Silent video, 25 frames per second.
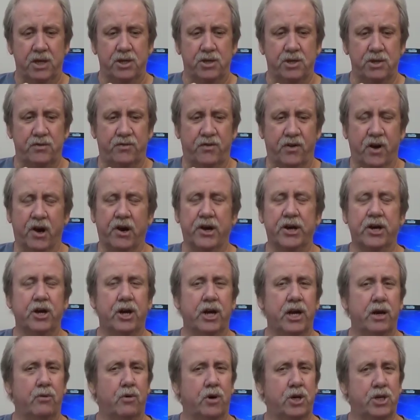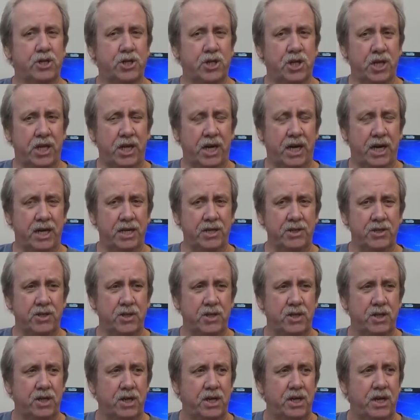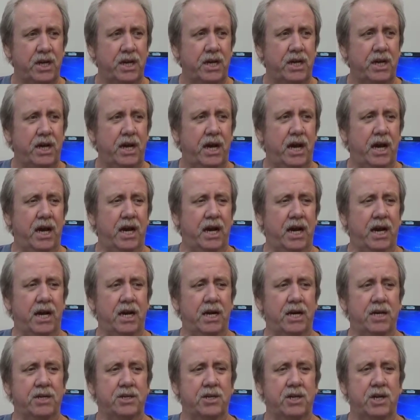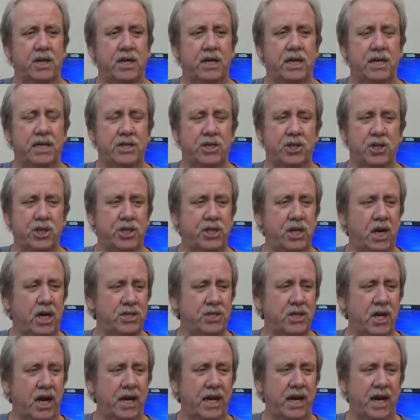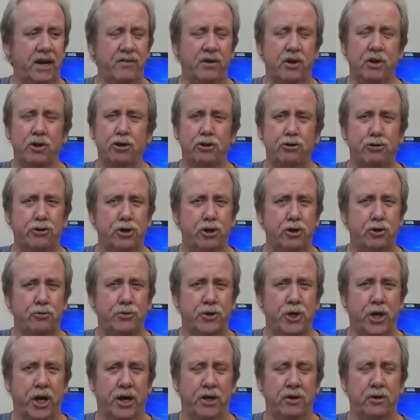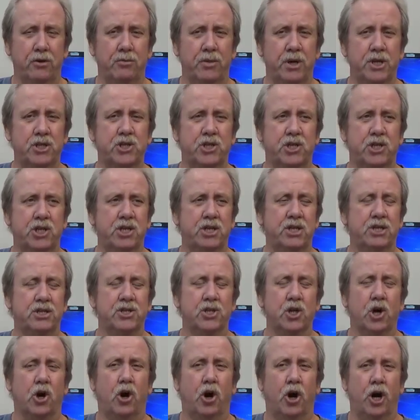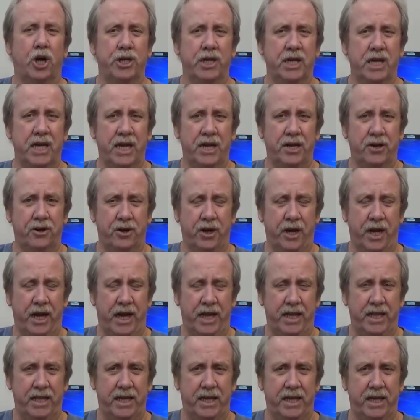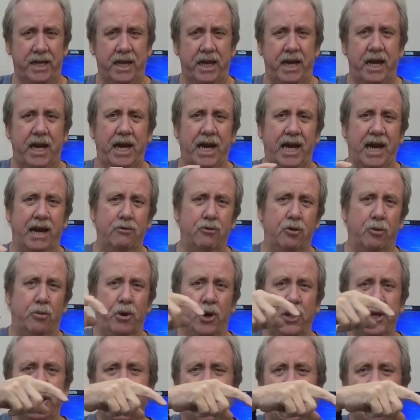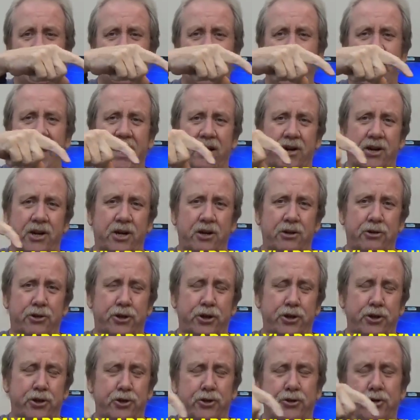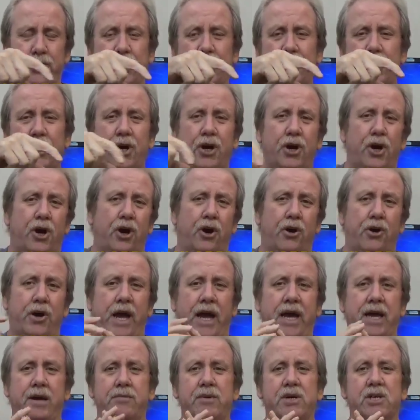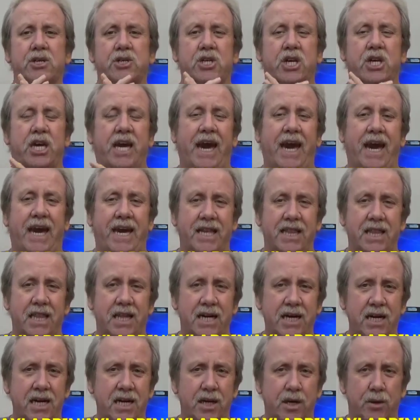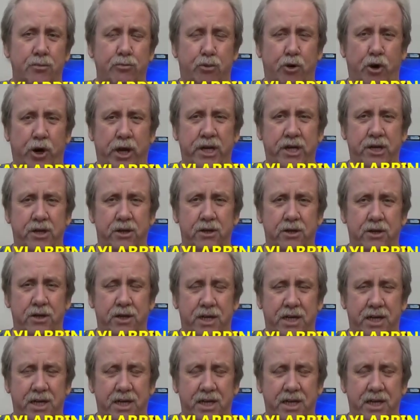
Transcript: She's very good at what she does. Uh, she does not have a YouTube channel, but she is on the internet. And I will put that down here too. Her name is Kayla Brinker.